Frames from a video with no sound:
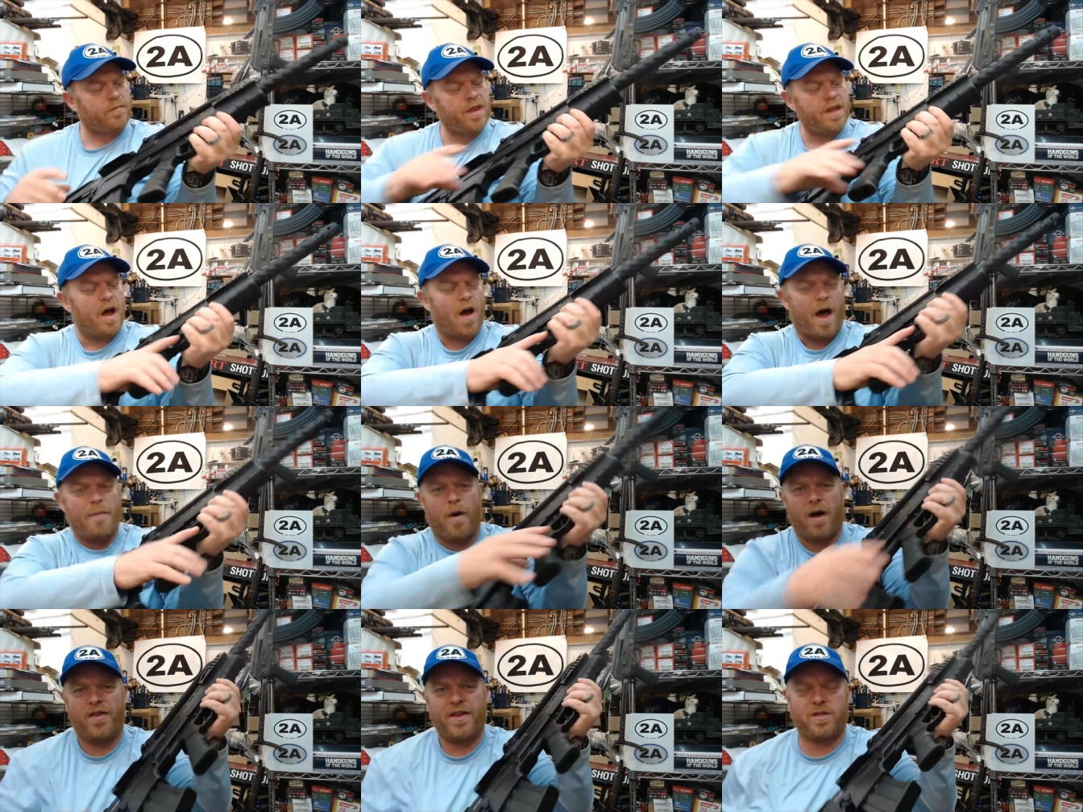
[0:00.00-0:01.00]
Now, I
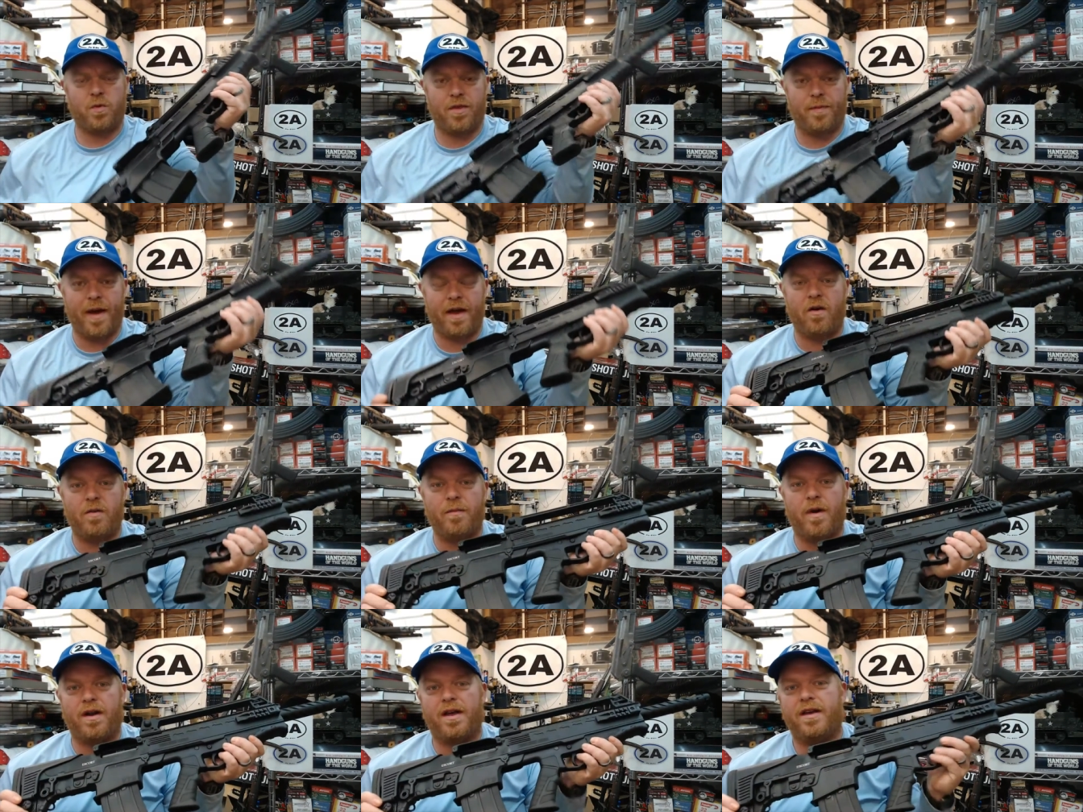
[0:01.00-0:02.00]
bought this with my own
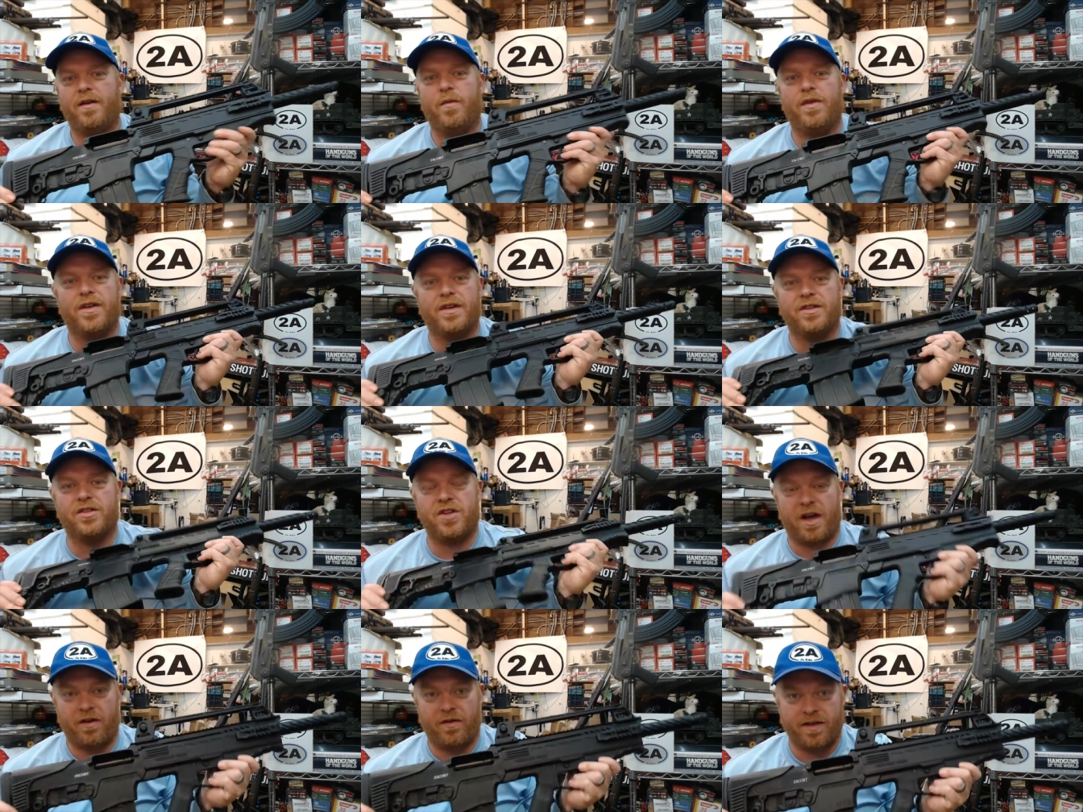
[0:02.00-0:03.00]
money and with the
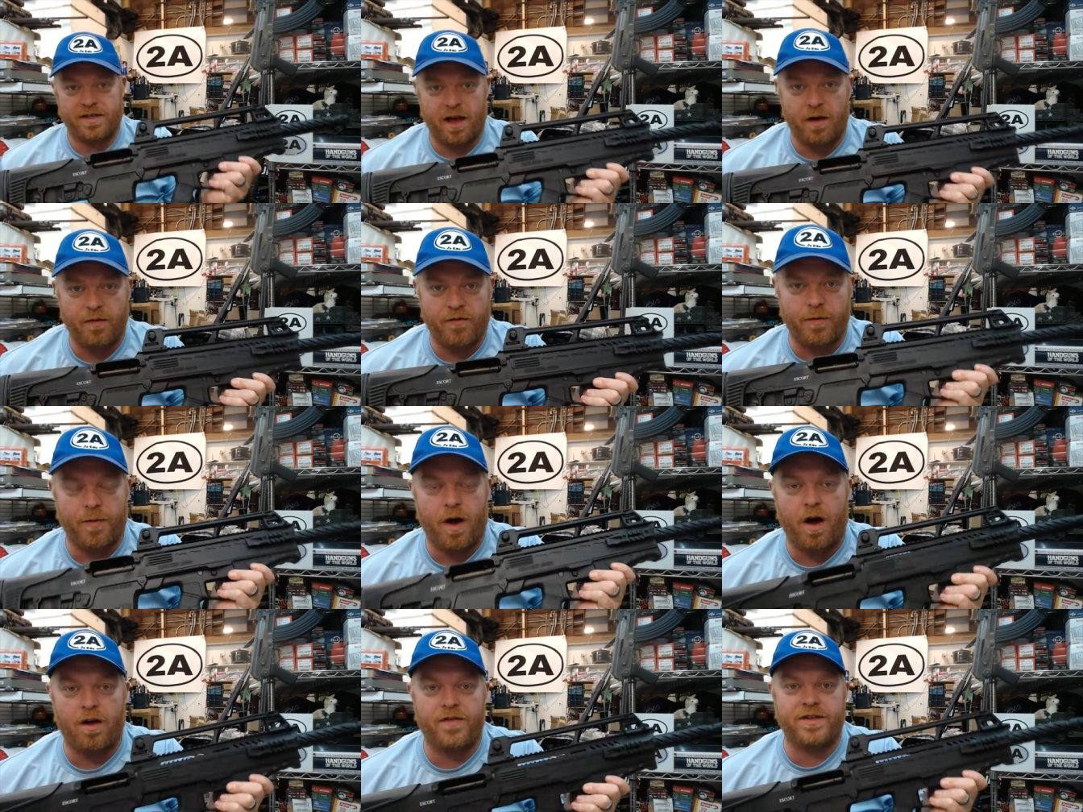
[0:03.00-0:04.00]
generous help from
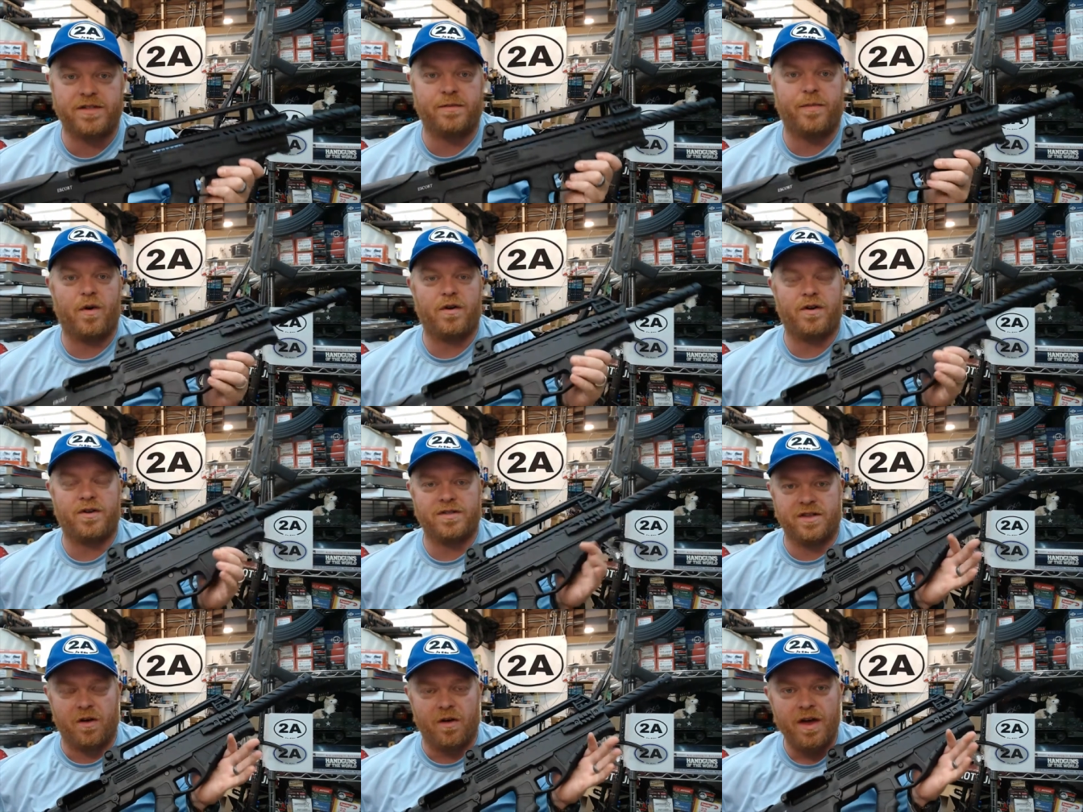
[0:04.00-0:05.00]
all of the supporters,
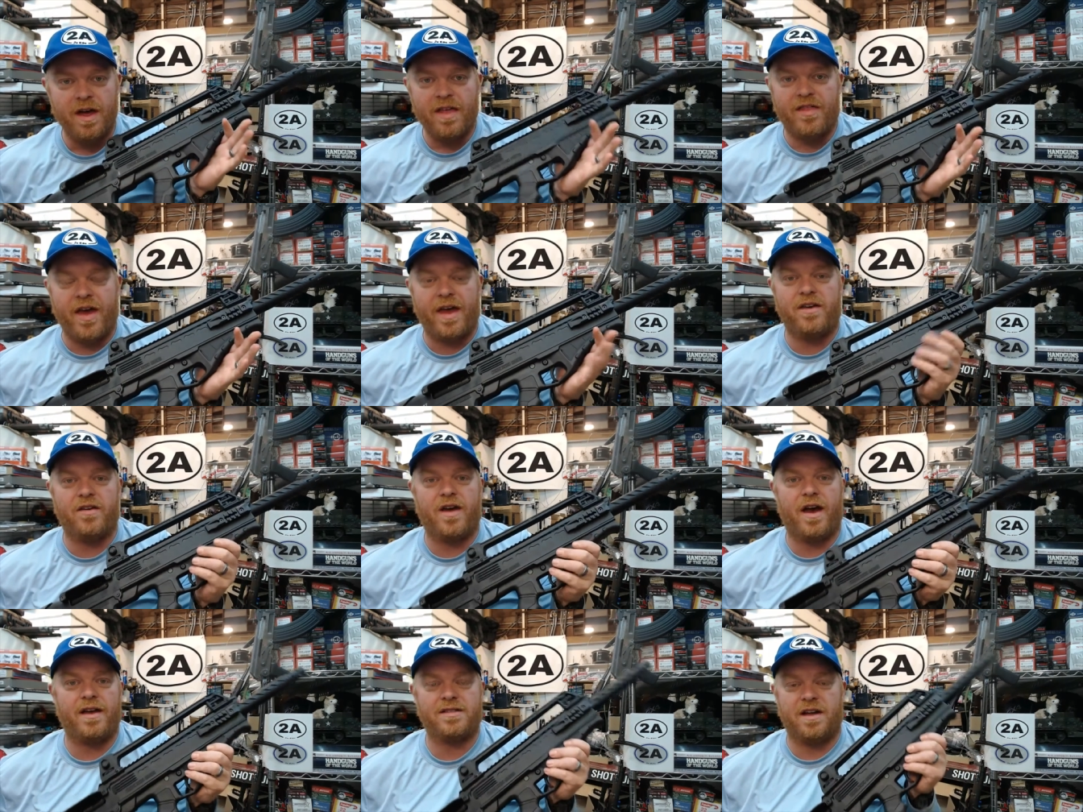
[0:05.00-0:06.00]
so thank you
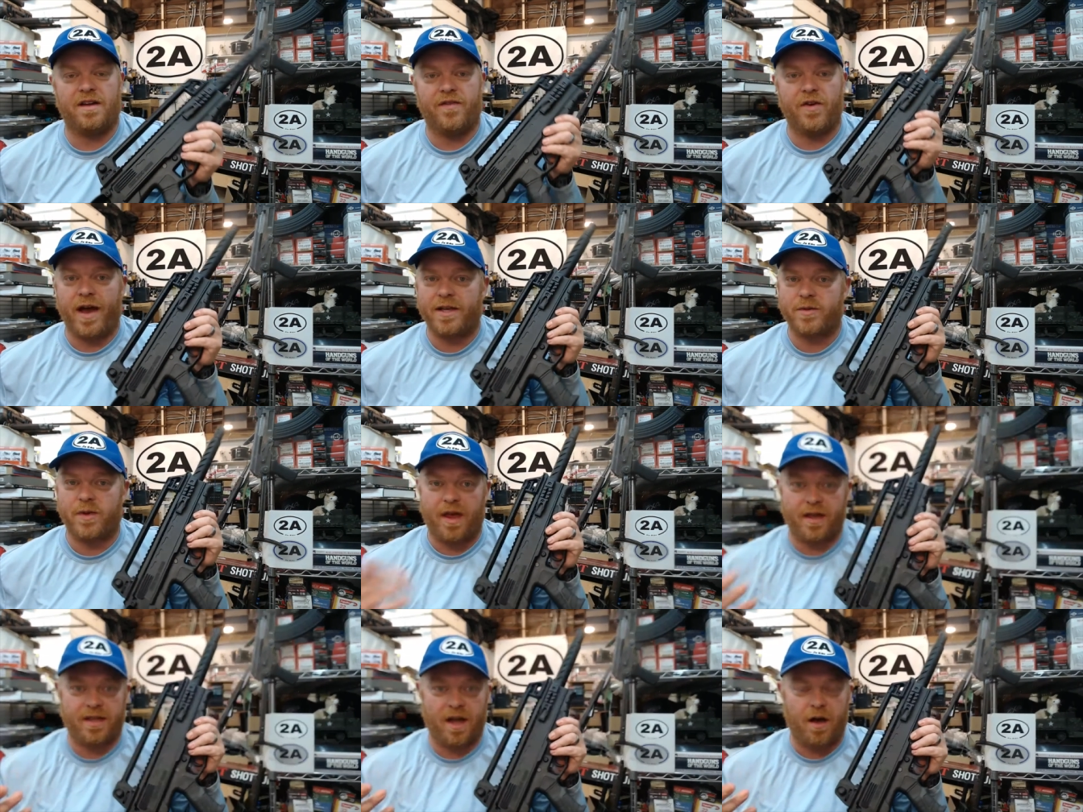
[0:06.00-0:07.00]
guys. And if you guys would
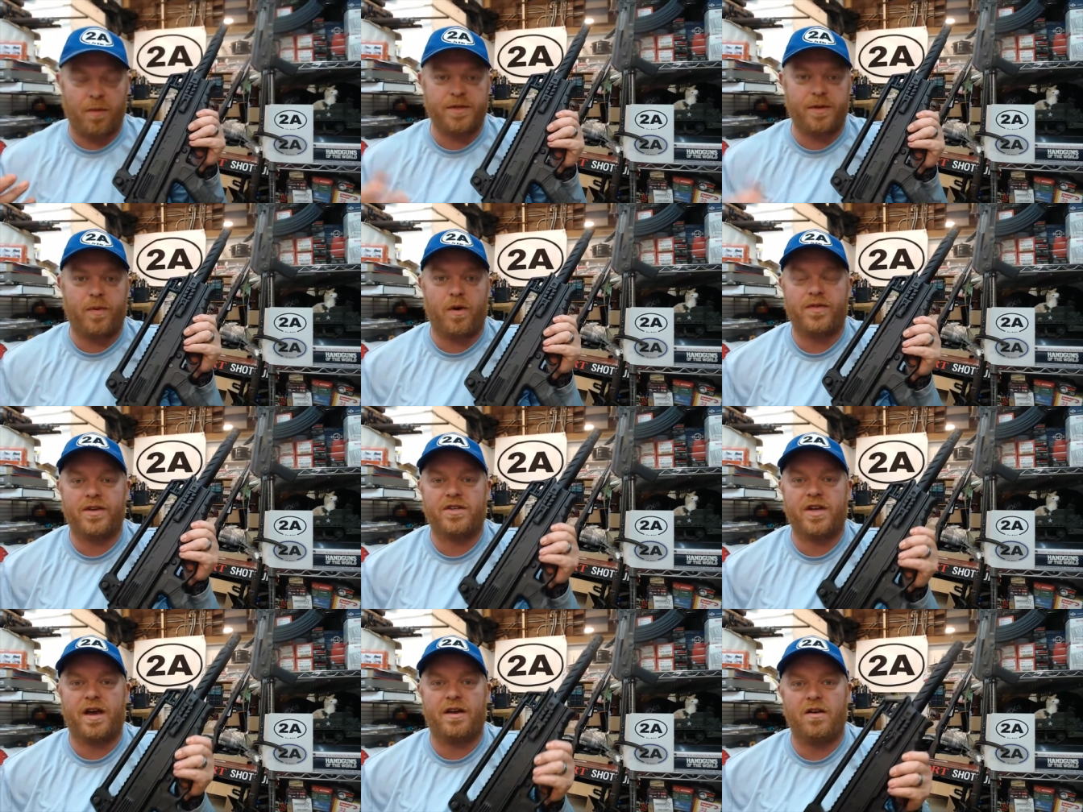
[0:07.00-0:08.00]
like to help support the
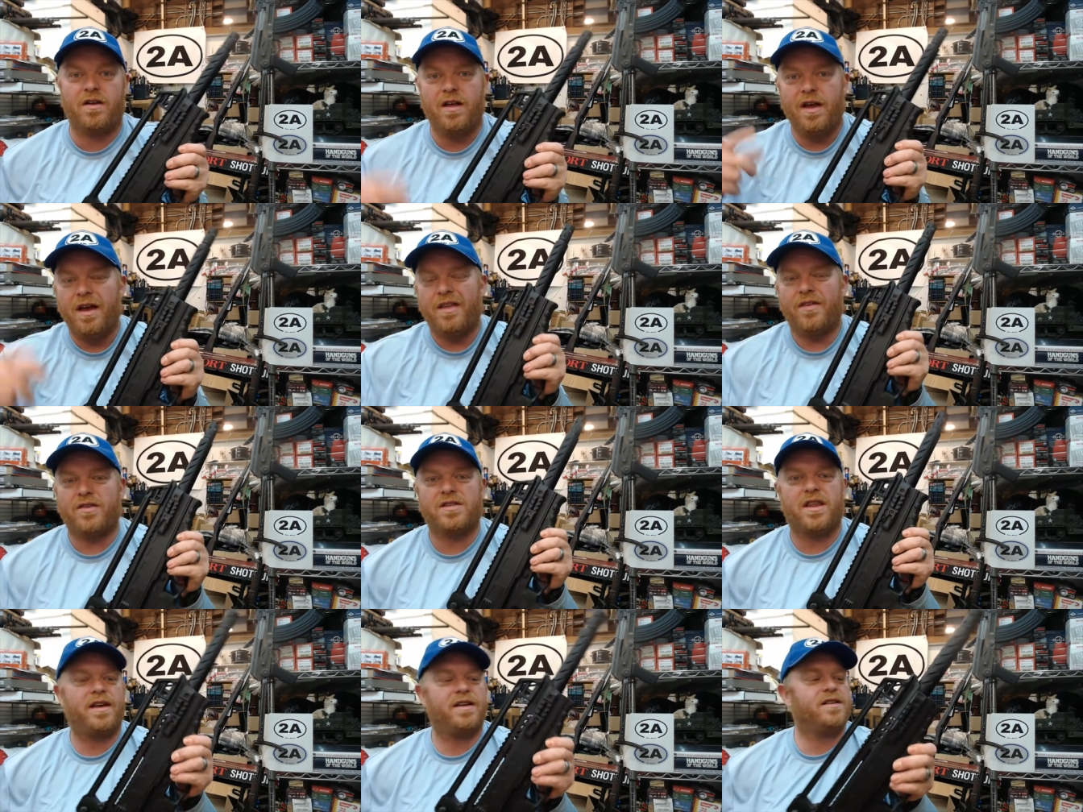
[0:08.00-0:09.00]
channel, there's
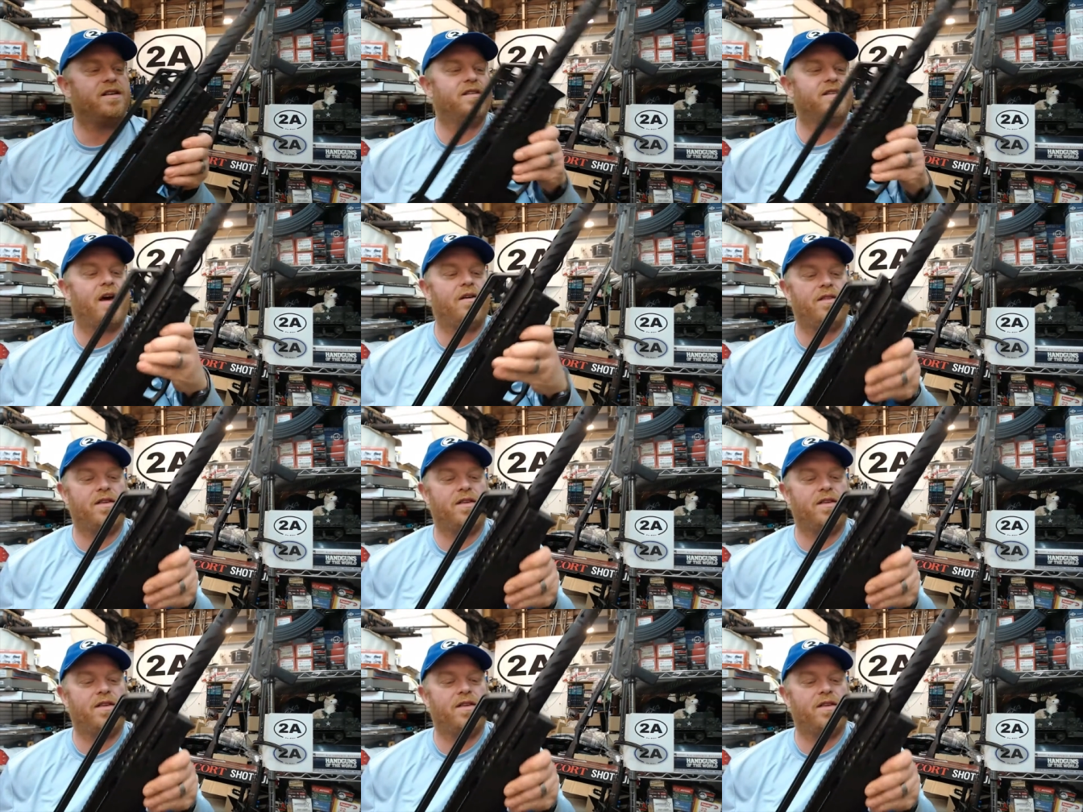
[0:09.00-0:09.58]
links down in the